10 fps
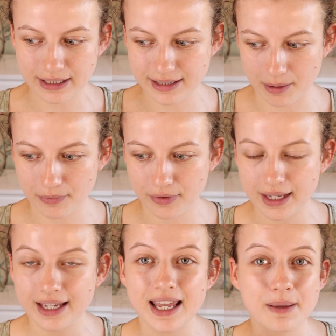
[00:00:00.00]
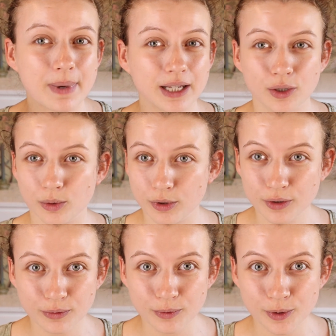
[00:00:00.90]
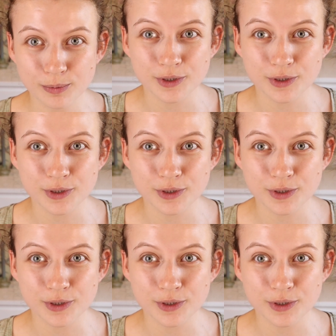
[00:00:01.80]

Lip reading: something in my new beauty room,